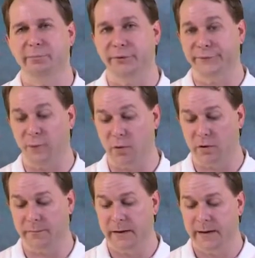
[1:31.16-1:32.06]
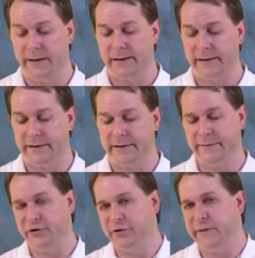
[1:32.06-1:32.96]
perform
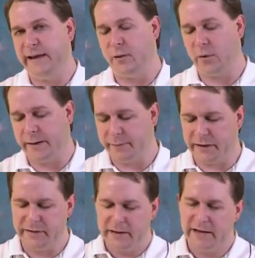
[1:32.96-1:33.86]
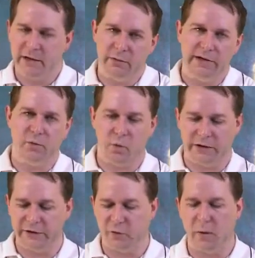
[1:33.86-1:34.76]
if you do it that way, but it'll
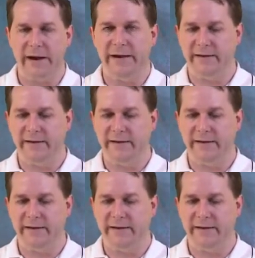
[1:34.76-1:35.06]
work either way.